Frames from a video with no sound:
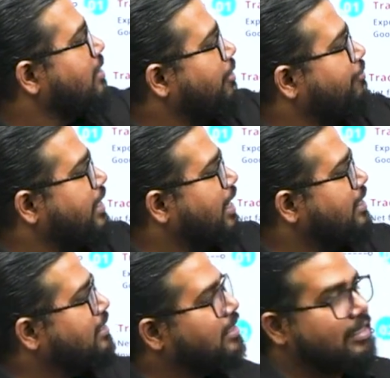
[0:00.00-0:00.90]

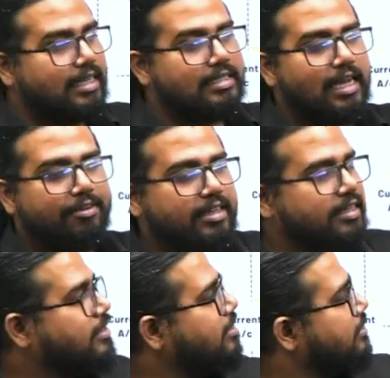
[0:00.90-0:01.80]
FDIs, India is
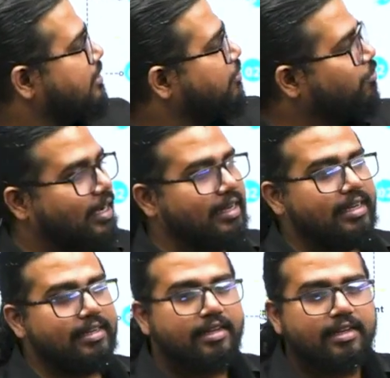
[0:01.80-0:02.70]
having,
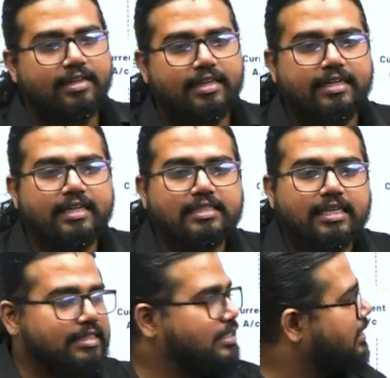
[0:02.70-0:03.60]
why India is
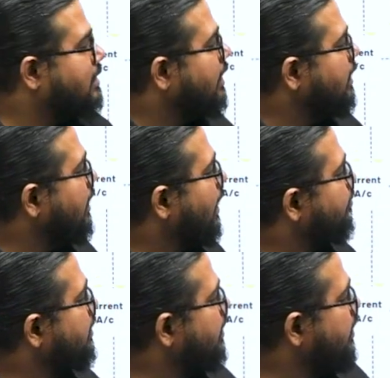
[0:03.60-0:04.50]
consistently
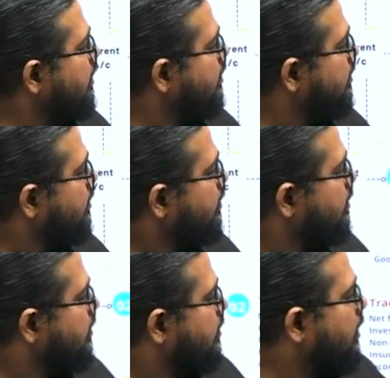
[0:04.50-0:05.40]
having a
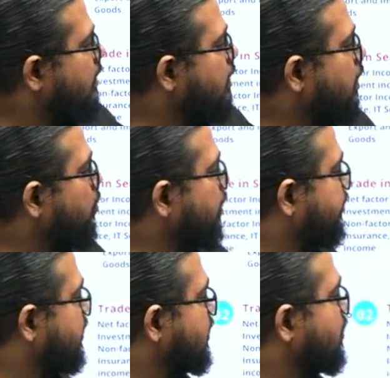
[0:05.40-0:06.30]
current account
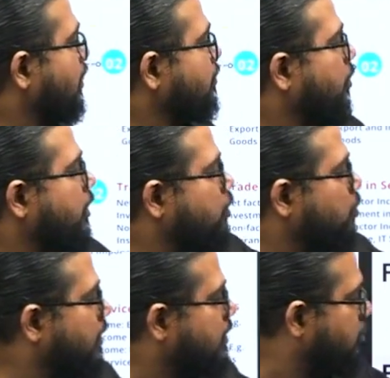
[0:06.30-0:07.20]
deficit.
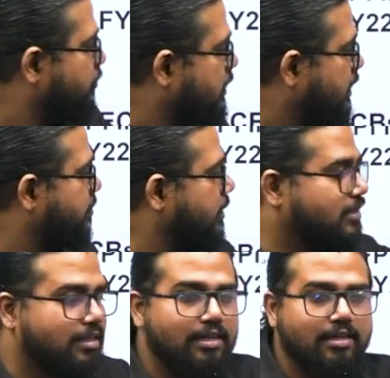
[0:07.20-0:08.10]
1.2% of GDP is
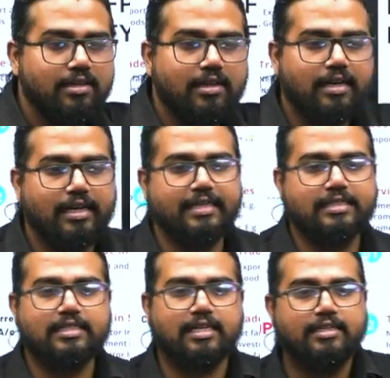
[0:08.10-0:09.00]
the
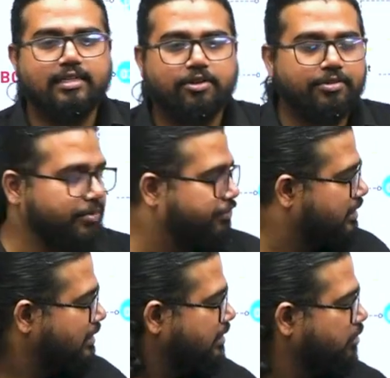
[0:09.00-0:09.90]
latest current account
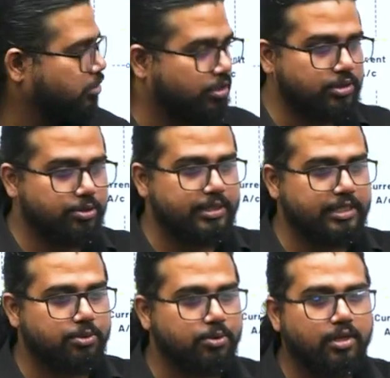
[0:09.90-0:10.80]
deficit in
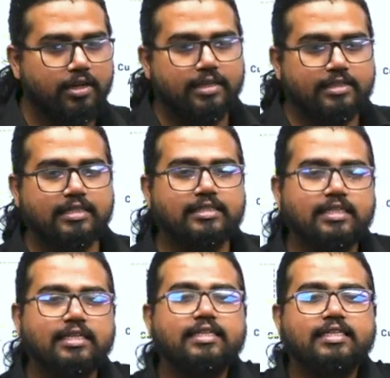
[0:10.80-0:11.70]
2022. This
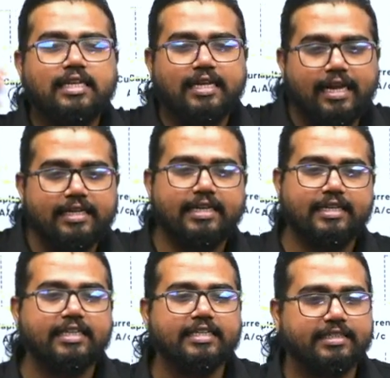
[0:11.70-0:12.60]
year it is again
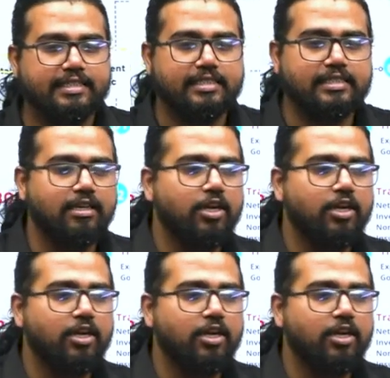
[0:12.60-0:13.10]
getting increased.